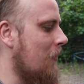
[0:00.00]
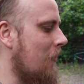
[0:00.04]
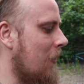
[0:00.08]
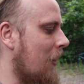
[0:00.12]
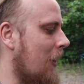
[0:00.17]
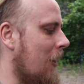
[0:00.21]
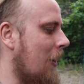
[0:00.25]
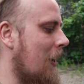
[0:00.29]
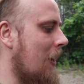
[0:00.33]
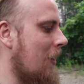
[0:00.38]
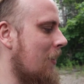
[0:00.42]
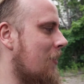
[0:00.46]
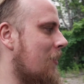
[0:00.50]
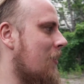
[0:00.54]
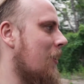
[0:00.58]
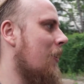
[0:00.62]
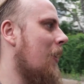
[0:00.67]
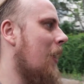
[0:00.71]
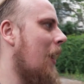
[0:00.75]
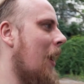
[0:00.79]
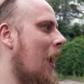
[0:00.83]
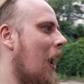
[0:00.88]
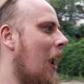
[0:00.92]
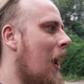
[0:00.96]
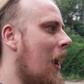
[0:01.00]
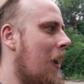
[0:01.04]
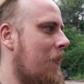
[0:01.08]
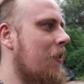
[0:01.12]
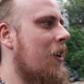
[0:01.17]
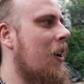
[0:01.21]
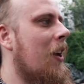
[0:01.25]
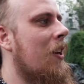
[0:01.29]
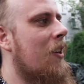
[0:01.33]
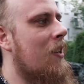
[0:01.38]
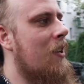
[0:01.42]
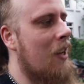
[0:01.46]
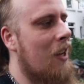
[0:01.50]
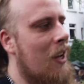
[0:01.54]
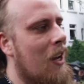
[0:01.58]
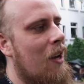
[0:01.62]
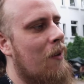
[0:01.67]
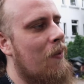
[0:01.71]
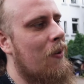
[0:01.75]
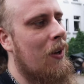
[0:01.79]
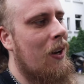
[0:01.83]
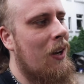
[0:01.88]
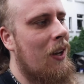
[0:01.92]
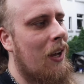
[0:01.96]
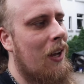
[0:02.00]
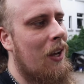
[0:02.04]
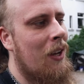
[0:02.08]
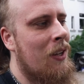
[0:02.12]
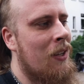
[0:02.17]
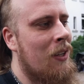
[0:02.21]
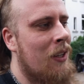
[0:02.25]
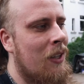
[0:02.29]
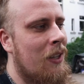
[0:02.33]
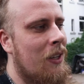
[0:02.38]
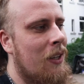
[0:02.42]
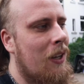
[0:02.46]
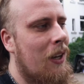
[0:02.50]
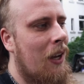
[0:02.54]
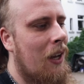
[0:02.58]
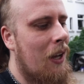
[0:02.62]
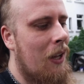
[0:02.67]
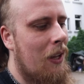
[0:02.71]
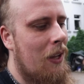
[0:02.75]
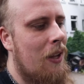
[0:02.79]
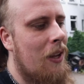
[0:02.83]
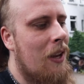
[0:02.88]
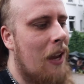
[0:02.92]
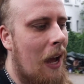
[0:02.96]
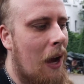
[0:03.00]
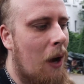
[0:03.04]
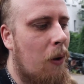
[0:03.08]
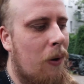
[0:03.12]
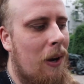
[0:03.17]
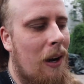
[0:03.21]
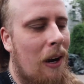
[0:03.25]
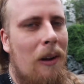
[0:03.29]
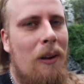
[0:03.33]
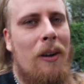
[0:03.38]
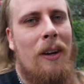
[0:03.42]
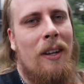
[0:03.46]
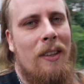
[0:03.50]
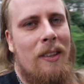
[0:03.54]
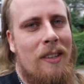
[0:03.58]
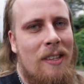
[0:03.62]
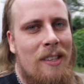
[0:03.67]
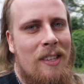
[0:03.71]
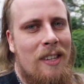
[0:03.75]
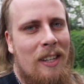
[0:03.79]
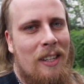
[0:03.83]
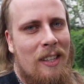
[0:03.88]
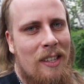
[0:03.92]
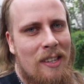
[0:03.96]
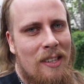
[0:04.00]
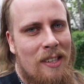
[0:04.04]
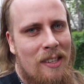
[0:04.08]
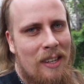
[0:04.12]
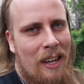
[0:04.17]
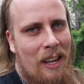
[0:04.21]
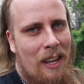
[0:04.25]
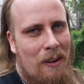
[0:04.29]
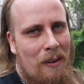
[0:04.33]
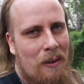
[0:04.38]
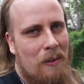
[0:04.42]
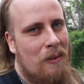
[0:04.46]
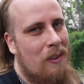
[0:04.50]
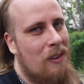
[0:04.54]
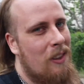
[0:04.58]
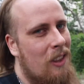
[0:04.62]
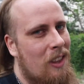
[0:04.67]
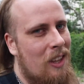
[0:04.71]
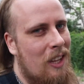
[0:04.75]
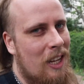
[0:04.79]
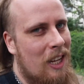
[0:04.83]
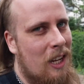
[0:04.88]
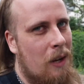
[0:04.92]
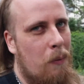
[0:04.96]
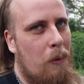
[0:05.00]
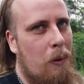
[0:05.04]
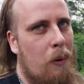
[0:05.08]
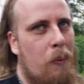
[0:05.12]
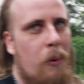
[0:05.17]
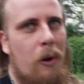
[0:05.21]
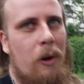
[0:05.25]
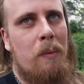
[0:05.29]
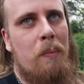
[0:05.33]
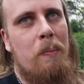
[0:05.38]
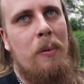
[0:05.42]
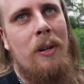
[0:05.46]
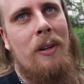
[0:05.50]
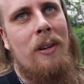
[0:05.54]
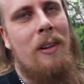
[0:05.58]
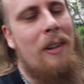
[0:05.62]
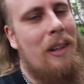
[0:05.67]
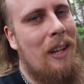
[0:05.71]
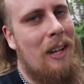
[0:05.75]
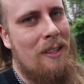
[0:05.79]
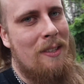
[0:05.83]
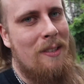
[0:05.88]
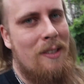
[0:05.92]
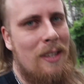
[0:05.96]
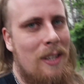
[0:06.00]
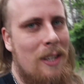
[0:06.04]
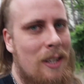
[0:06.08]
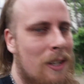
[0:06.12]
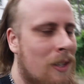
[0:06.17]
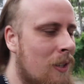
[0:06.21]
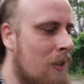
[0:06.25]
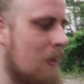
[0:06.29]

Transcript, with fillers: but uh, so I have an idea, but uh, now that I look at this like this, I don't think it will work, but let's see.